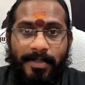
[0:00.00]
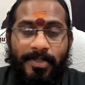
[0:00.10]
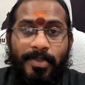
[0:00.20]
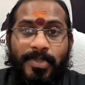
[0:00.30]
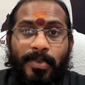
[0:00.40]

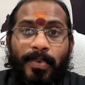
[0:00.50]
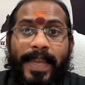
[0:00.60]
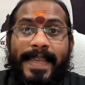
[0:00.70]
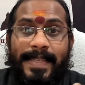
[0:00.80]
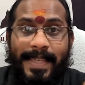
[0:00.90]
To show
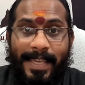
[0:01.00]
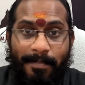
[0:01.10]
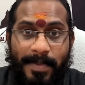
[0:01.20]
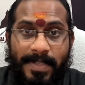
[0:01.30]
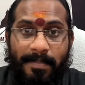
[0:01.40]

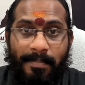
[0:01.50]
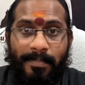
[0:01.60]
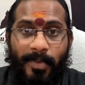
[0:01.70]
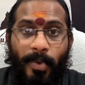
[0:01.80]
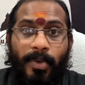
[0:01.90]
escapism
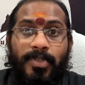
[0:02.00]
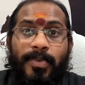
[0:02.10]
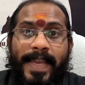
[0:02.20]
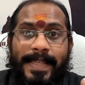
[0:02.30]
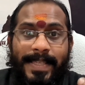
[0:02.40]
or
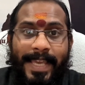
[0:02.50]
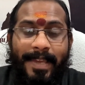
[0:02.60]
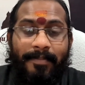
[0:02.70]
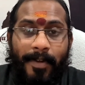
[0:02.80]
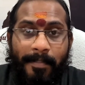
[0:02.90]
to
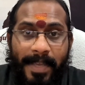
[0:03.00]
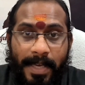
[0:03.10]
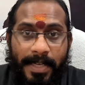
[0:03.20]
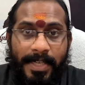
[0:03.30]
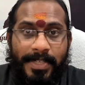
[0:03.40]
escape from a
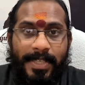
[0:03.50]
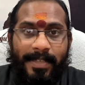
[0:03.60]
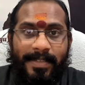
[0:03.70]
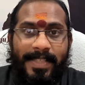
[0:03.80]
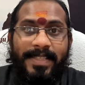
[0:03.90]

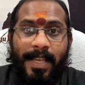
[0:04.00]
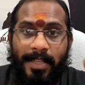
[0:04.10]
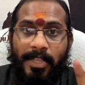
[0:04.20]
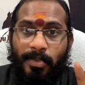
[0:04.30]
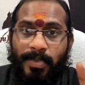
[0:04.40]
condition. These are
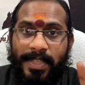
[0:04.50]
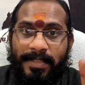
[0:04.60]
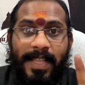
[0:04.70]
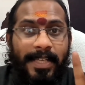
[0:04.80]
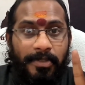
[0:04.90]
the two
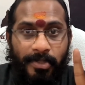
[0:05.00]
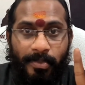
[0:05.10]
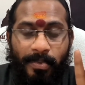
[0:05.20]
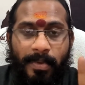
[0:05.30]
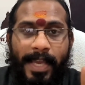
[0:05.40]
things that to
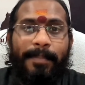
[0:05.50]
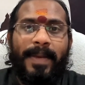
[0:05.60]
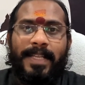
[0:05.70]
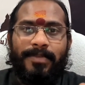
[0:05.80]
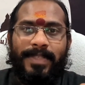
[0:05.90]
show
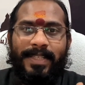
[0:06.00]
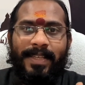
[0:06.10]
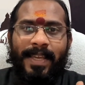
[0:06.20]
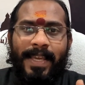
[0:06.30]
hyperactivity.